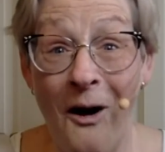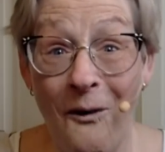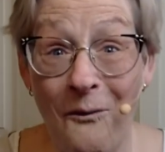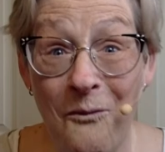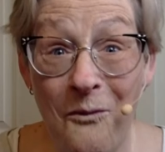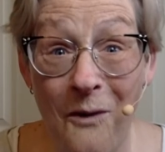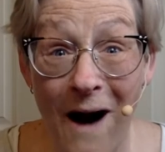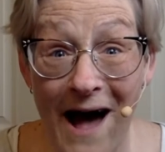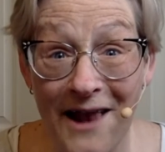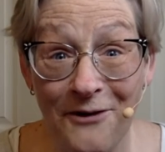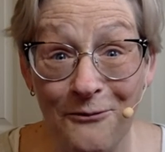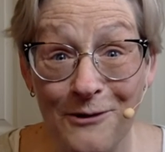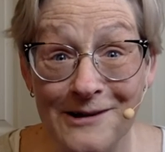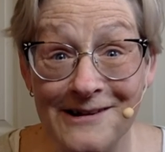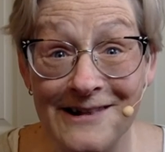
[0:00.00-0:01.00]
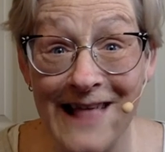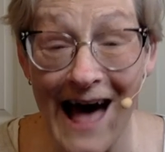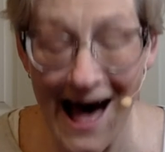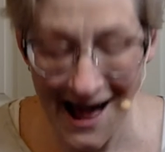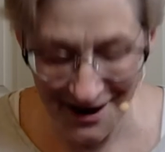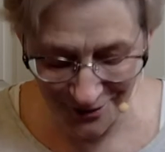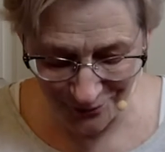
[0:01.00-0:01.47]
What was
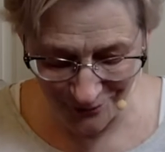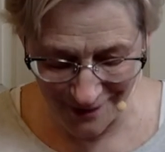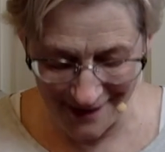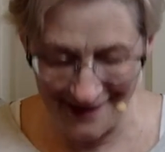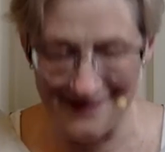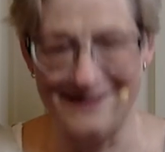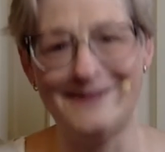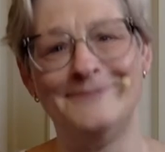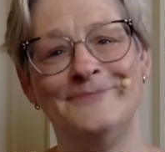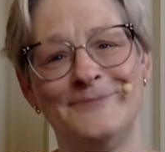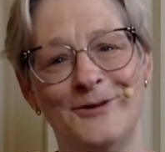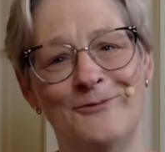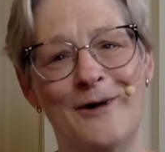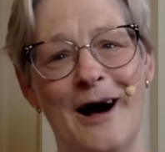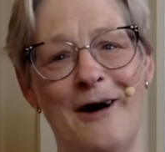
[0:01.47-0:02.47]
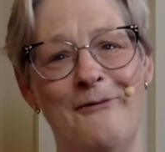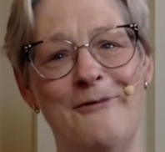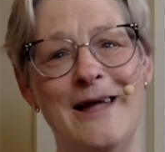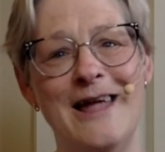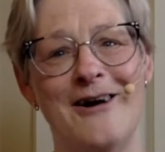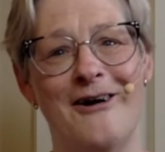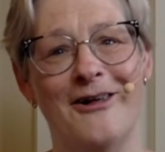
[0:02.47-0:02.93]
that noise? Well,
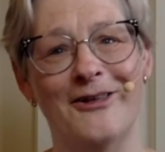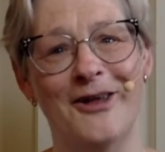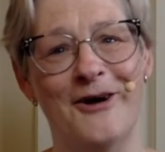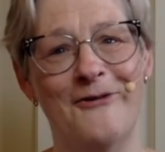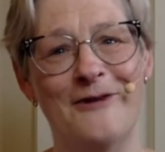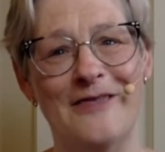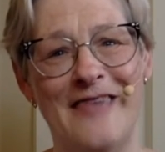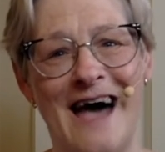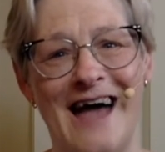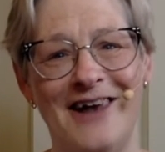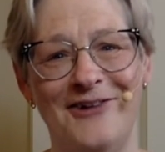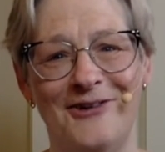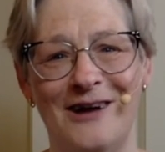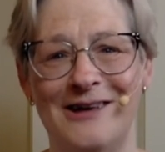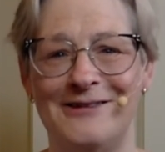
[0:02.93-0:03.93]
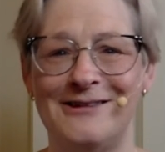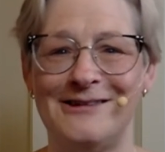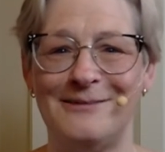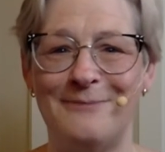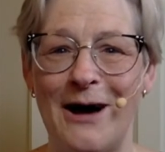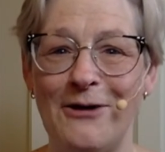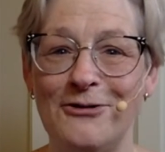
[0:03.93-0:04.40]
we all know what that noise
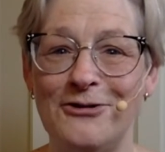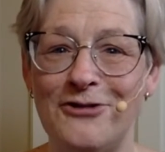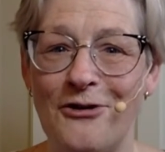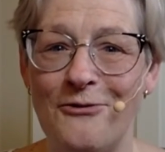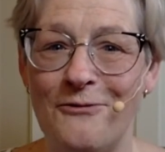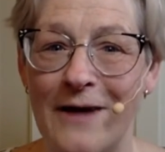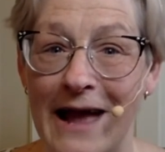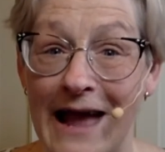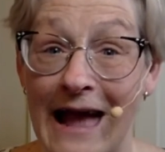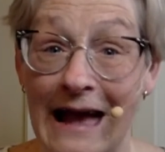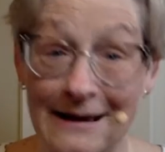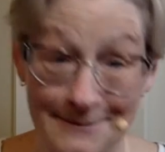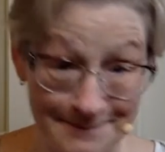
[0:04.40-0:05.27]
is about, don't we?